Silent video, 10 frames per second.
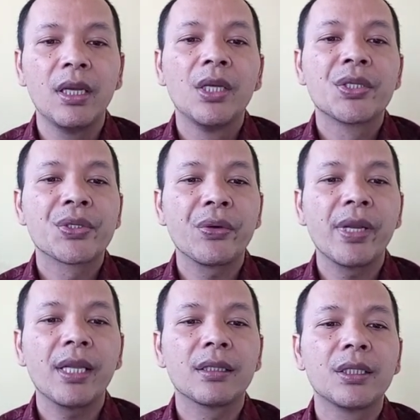so
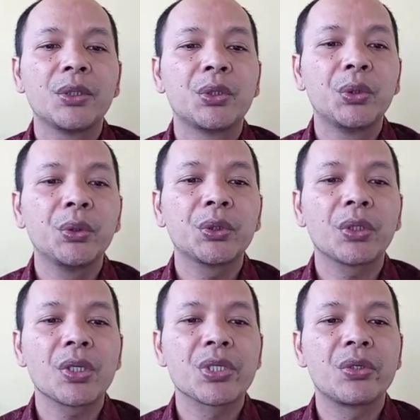that the two
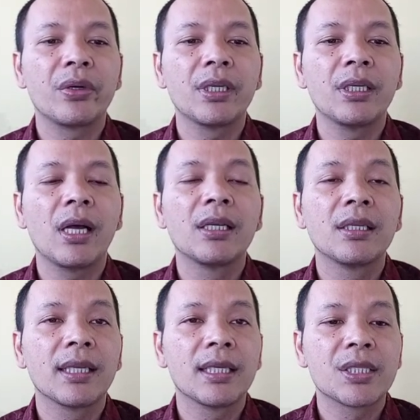short story
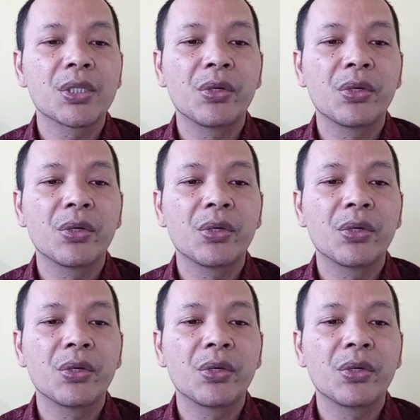analysts